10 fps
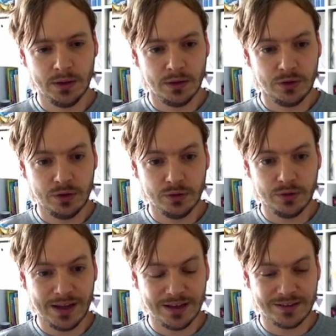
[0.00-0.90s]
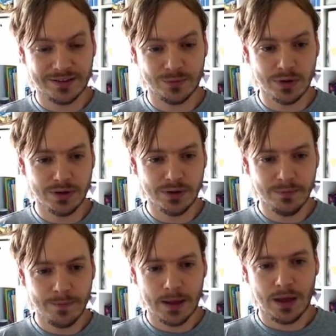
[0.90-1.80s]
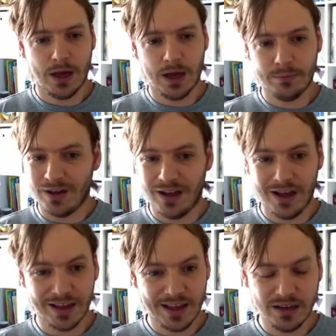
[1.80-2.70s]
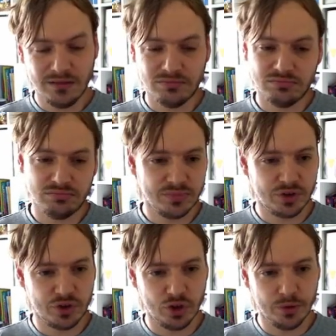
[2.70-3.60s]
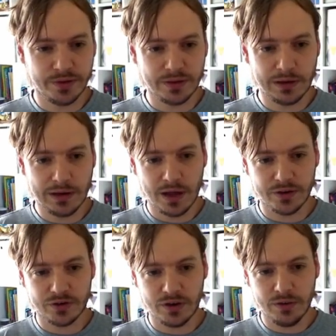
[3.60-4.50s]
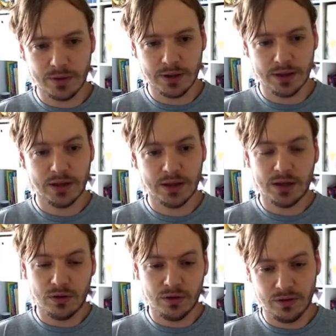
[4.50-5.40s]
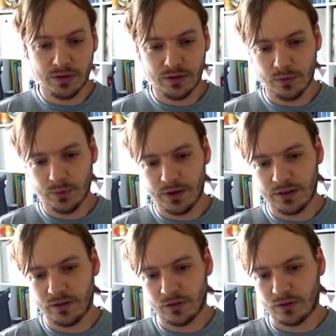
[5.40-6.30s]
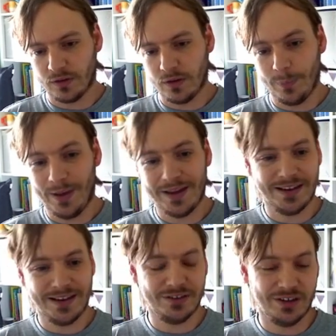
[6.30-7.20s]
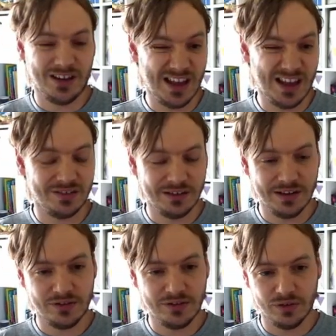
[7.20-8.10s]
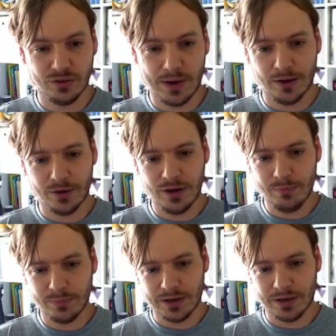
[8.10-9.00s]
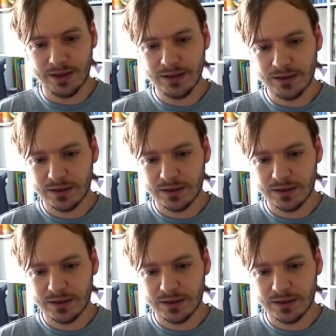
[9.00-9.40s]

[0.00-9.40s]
2 and -1, again, 2 is the larger number here. We need to just pay attention occasionally to our number line.